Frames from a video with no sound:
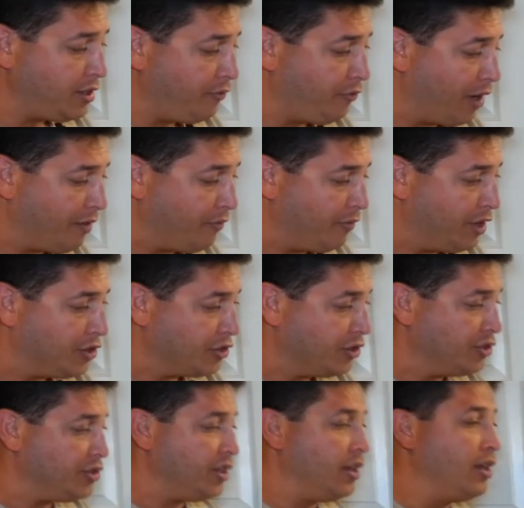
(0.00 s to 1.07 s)
the Fright
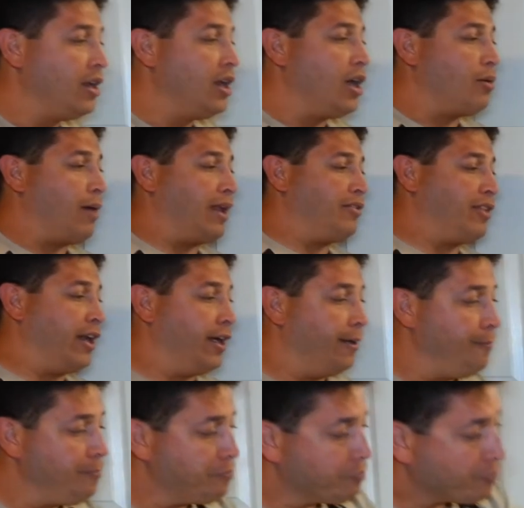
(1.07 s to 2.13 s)
features right there.
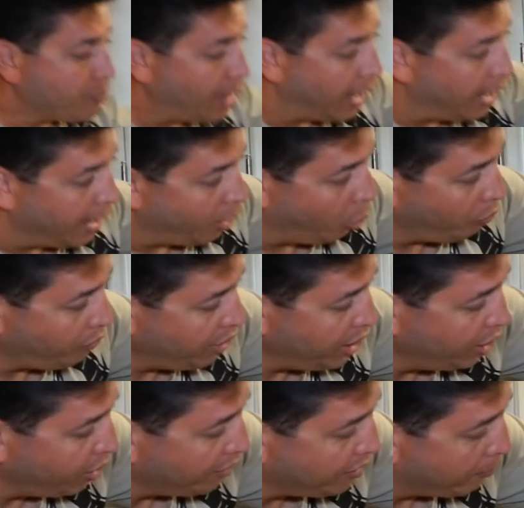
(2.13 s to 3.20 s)
Over
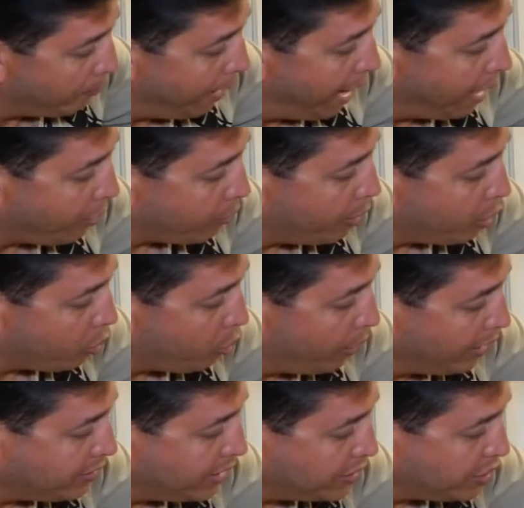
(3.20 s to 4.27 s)
here on the back, real
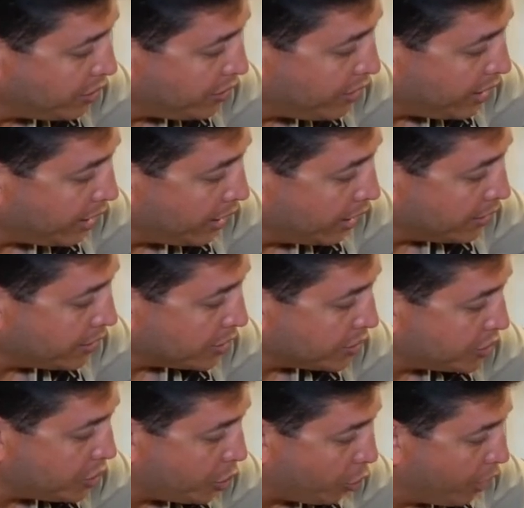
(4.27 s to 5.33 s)
quick, these are the
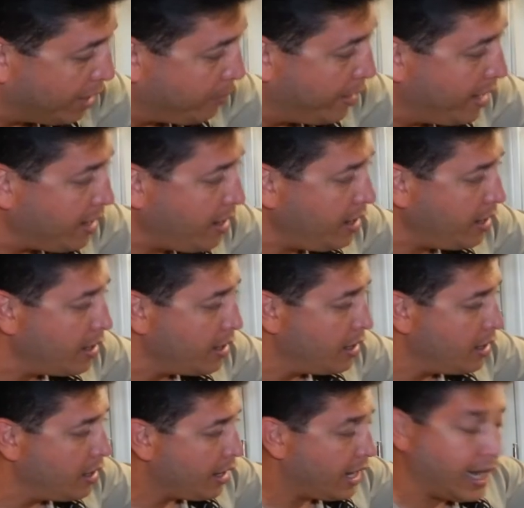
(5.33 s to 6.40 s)
Screaming
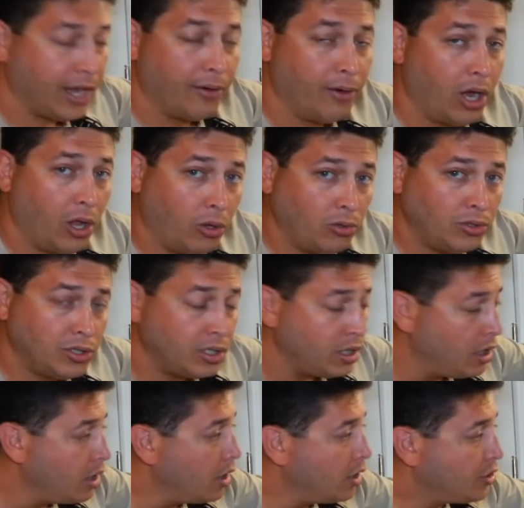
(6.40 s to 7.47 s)
Heroes.
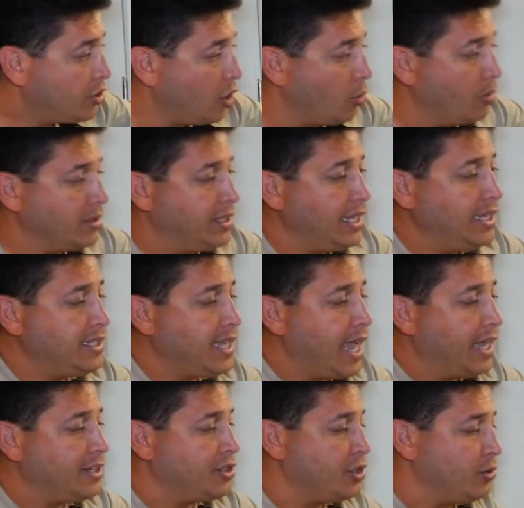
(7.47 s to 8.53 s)
So what these
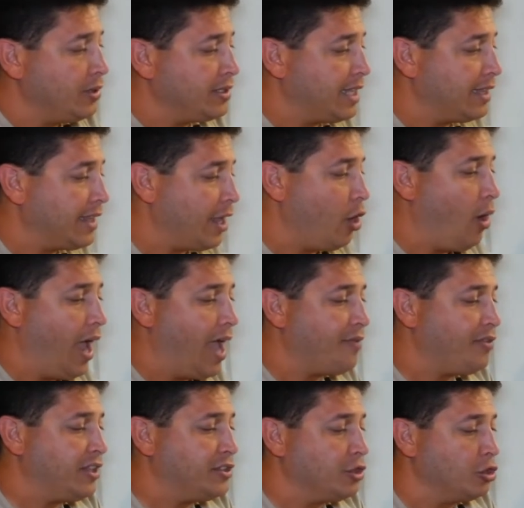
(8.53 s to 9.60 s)
guys do is that they all
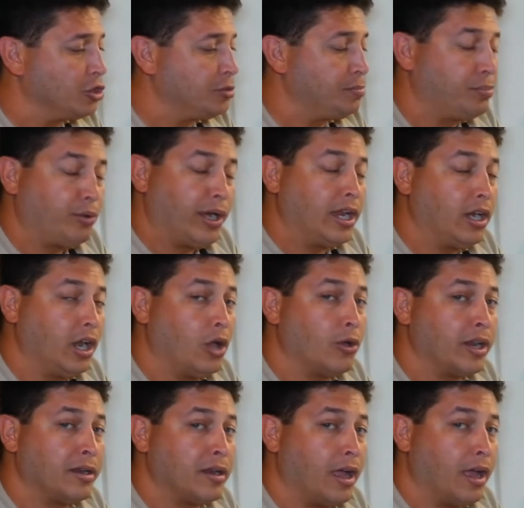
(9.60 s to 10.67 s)
have these little
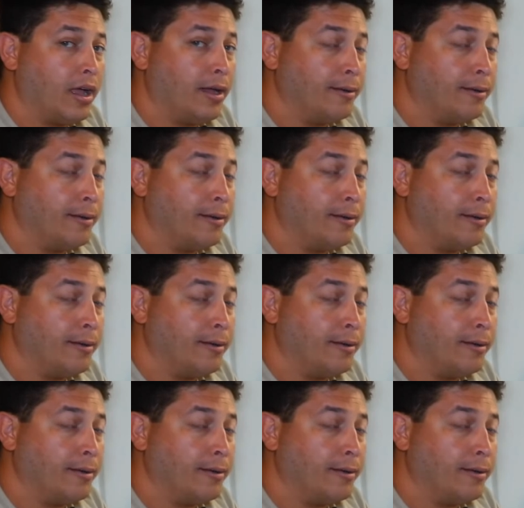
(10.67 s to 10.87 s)
spring-loaded